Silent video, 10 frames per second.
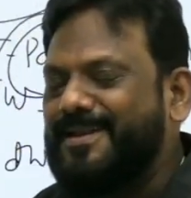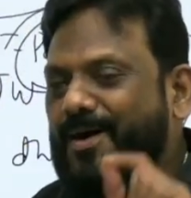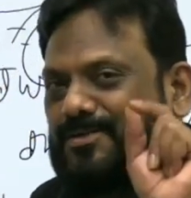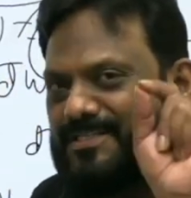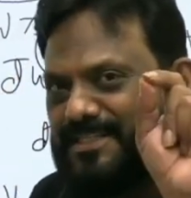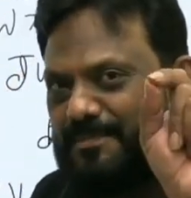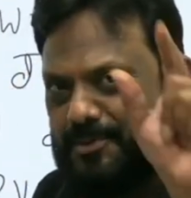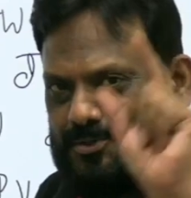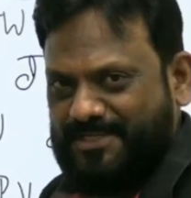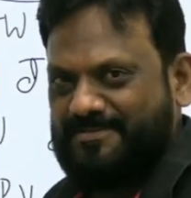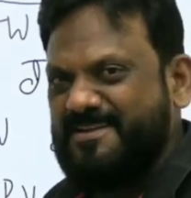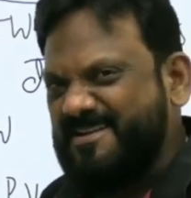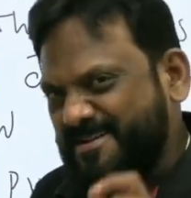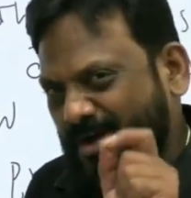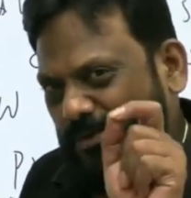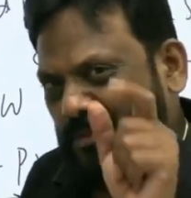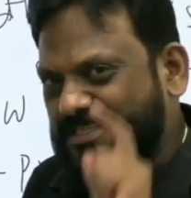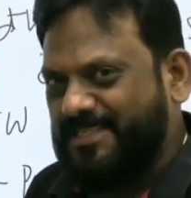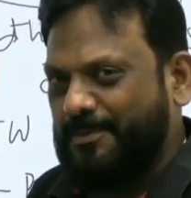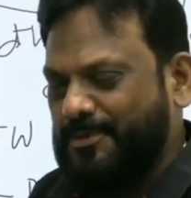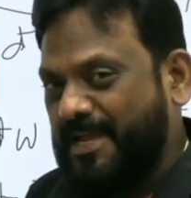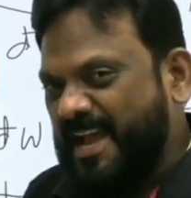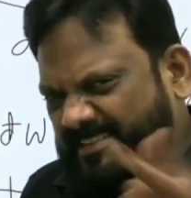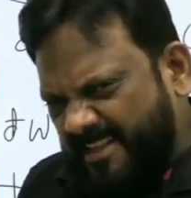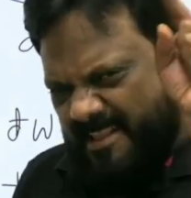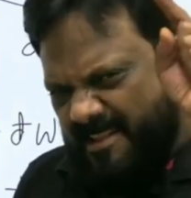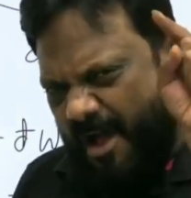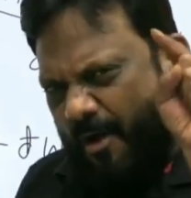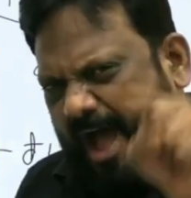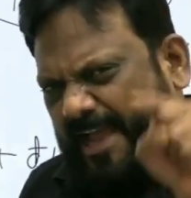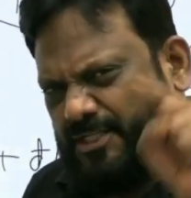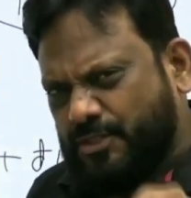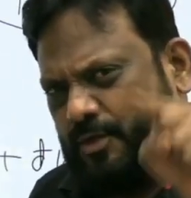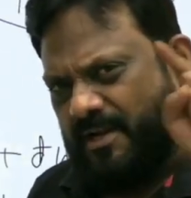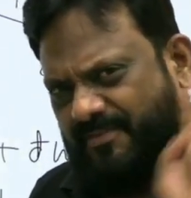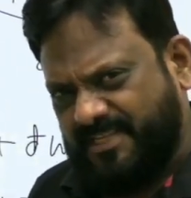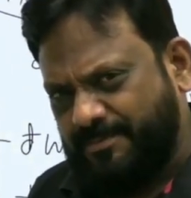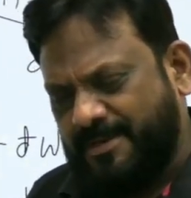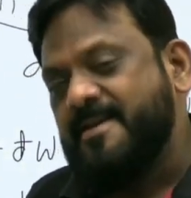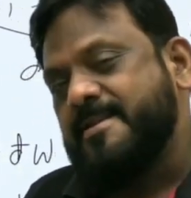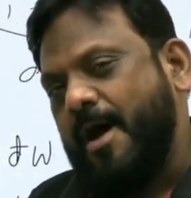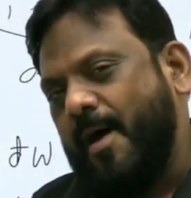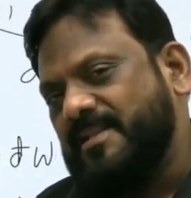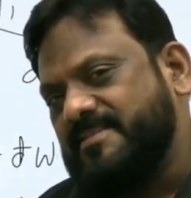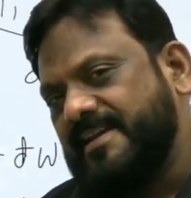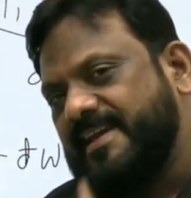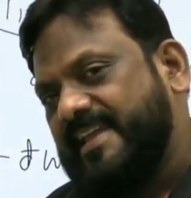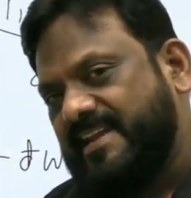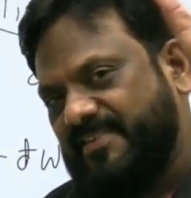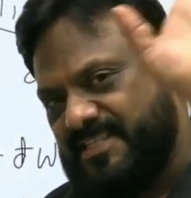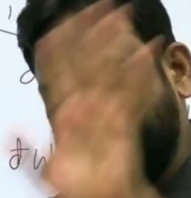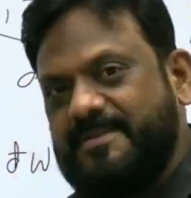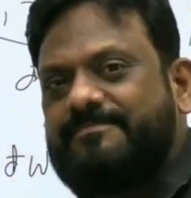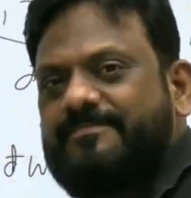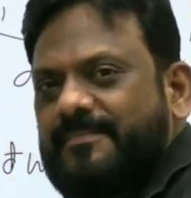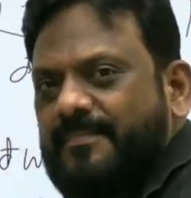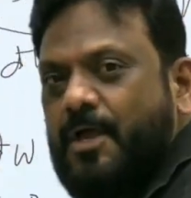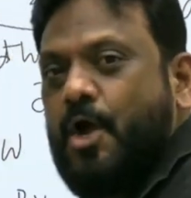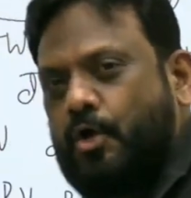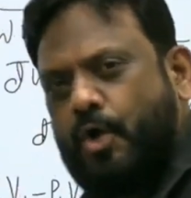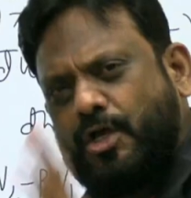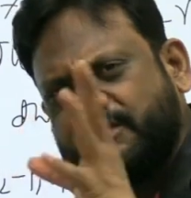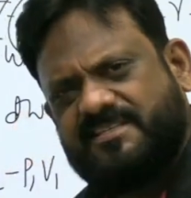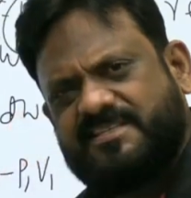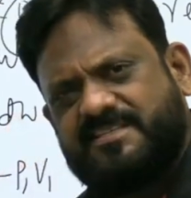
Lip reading: Now see the beauty. Now you will see the beauty. Till now I took reversible. Now I'll take irreversible. Closed